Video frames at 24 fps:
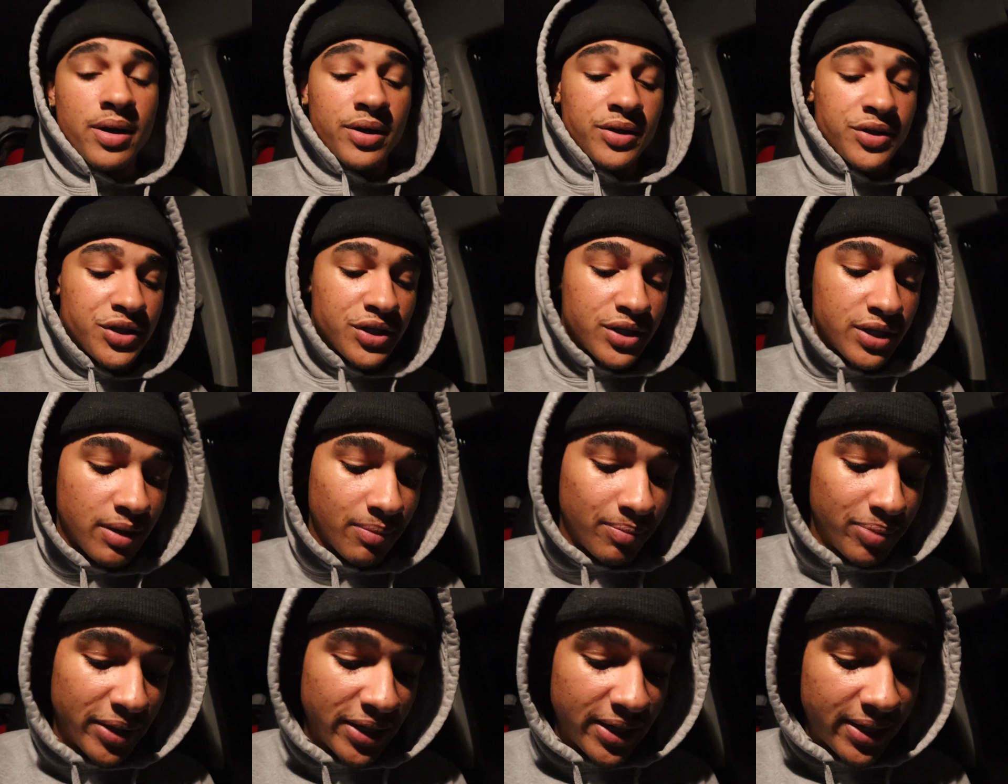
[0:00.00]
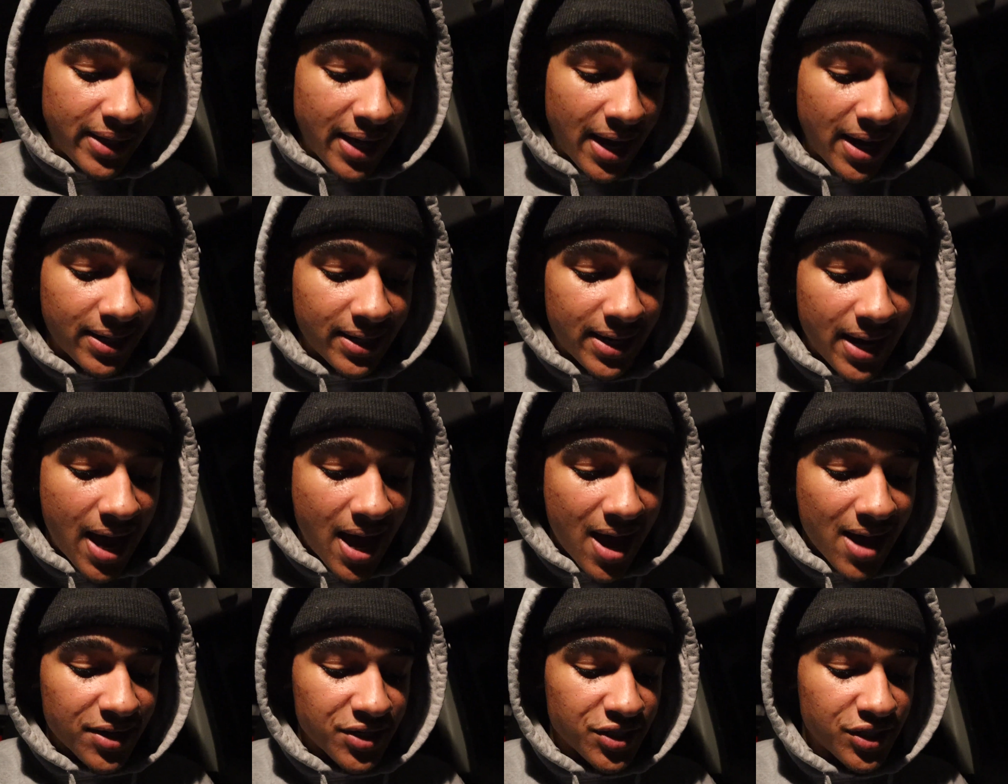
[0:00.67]
Just completed that
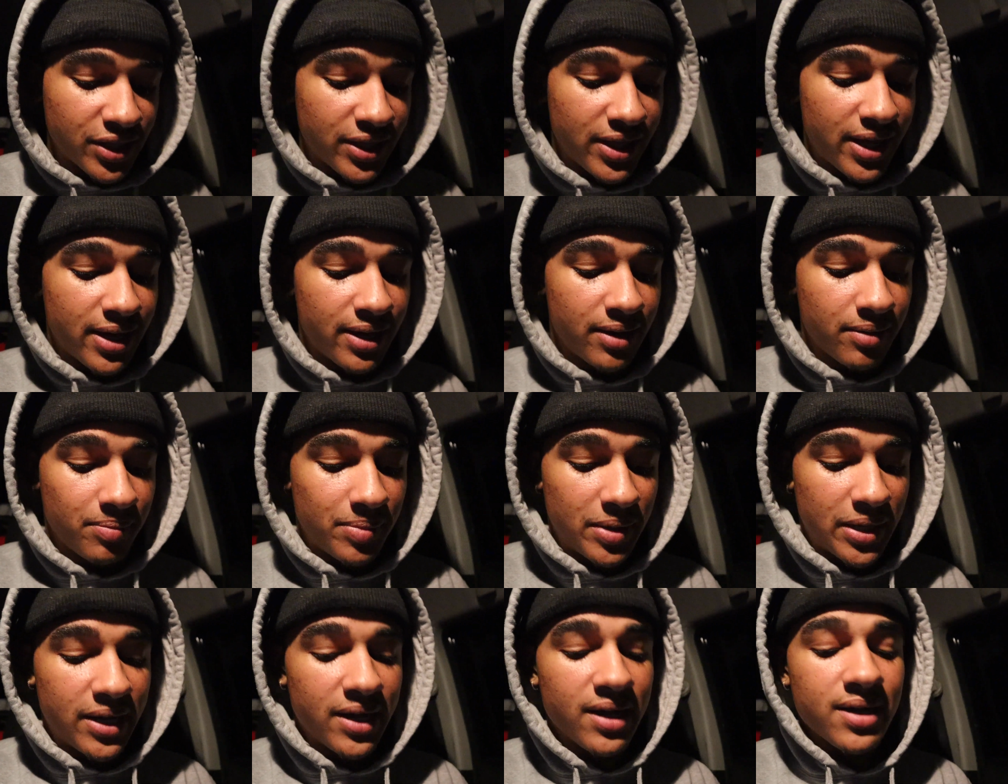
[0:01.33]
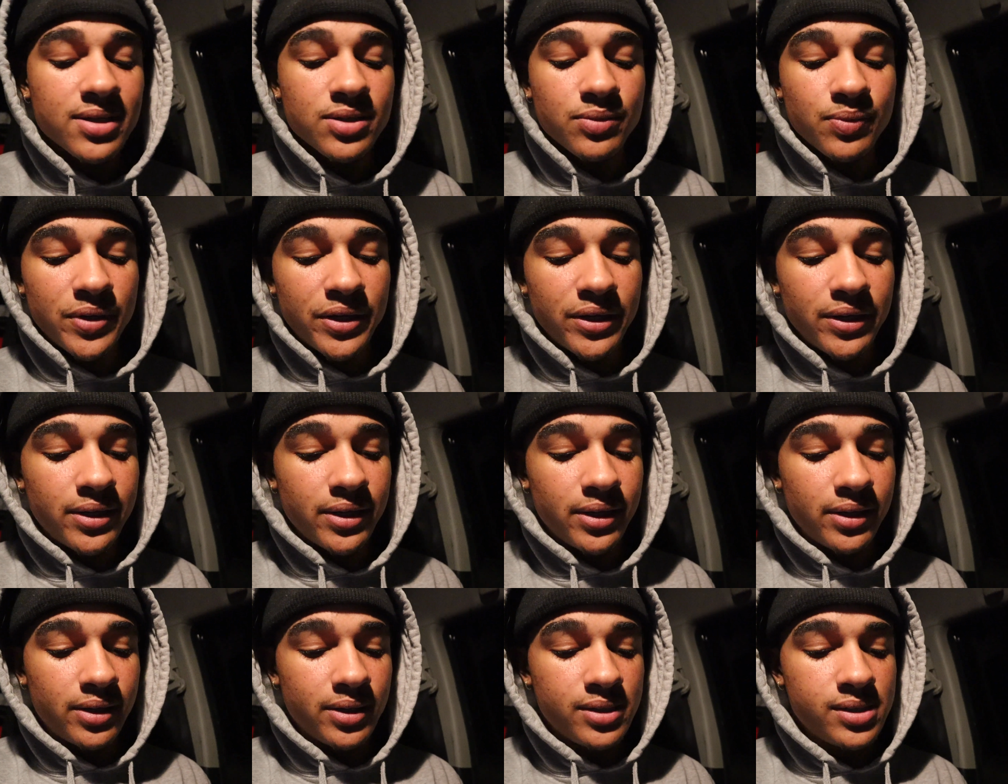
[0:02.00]
dash, and then because we
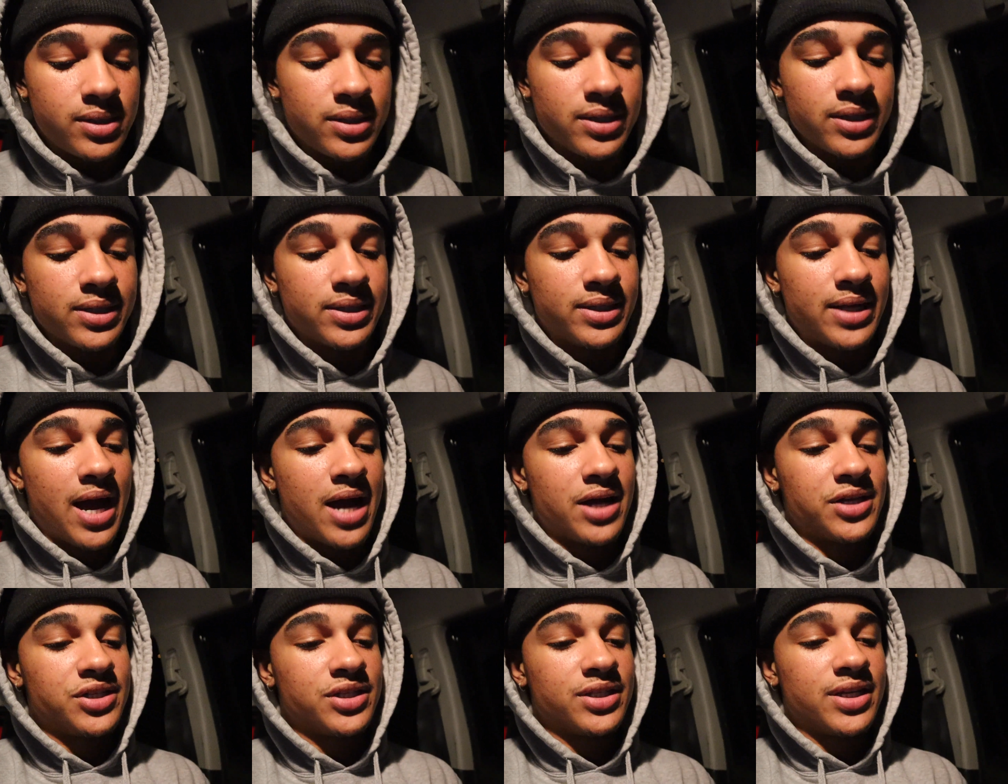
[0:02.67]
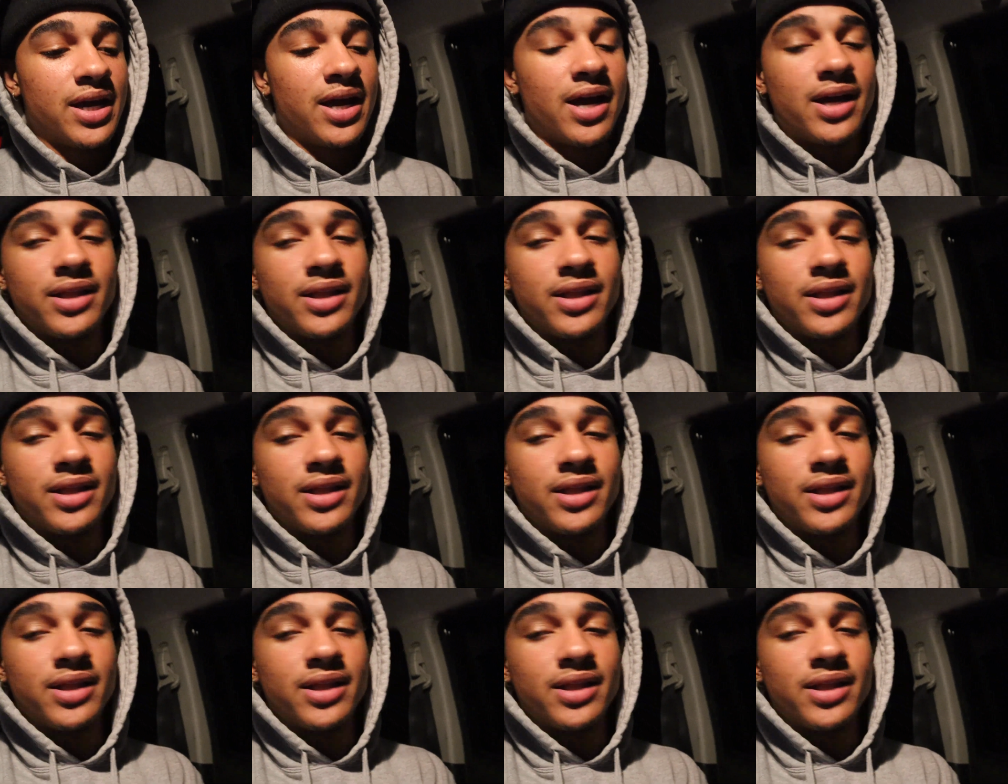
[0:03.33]
did these six dashes, I